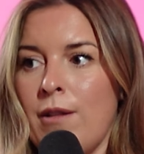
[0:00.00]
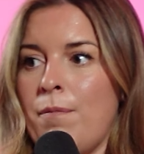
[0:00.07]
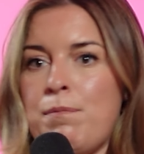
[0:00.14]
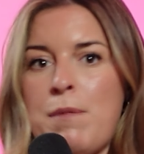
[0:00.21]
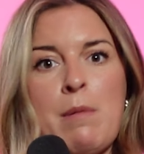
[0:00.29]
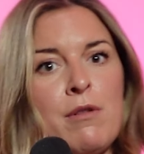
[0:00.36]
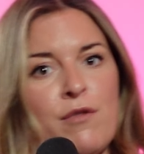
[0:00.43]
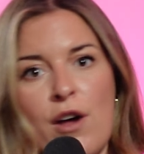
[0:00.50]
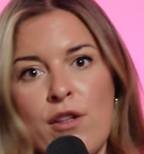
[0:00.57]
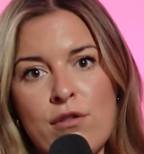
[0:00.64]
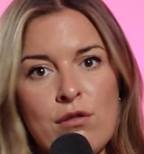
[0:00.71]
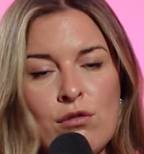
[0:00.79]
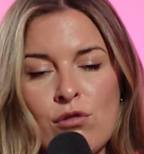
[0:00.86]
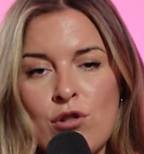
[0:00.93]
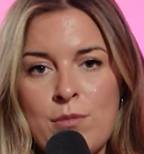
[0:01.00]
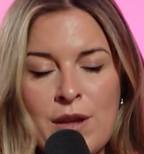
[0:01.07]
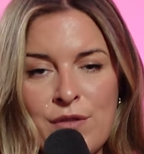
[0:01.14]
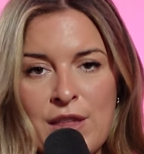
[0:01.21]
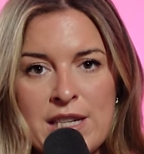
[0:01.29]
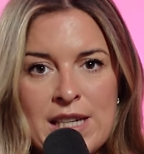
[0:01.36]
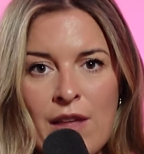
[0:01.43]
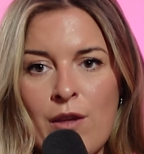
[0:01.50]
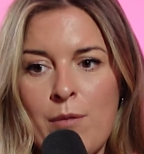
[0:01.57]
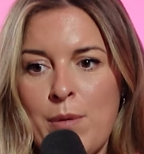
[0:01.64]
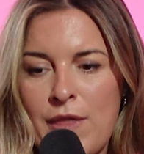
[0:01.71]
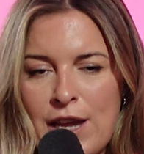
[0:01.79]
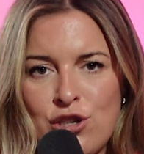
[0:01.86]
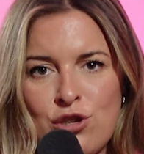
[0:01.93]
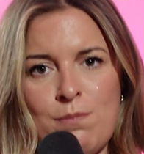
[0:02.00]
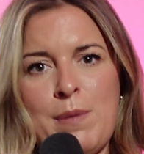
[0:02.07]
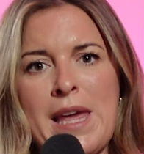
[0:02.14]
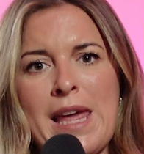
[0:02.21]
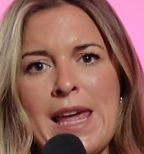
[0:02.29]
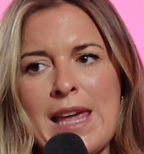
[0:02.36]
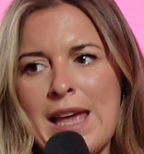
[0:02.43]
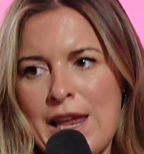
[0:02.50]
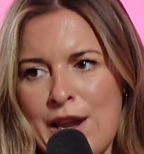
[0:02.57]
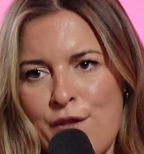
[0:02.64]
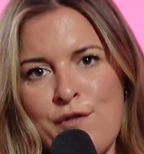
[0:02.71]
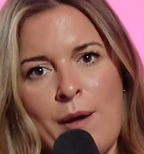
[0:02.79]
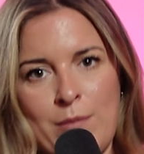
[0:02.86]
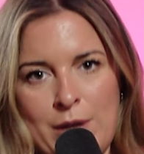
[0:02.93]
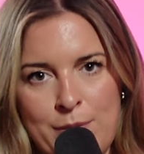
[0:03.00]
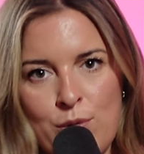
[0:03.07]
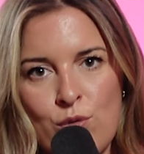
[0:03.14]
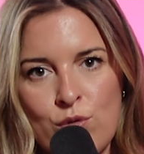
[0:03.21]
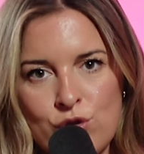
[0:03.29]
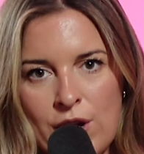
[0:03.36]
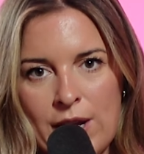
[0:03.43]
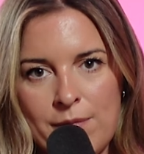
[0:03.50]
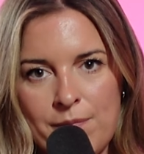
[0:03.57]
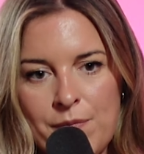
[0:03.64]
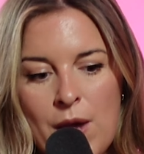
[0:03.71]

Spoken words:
maybe the father of the groom if they're together, but they should be in a family portrait.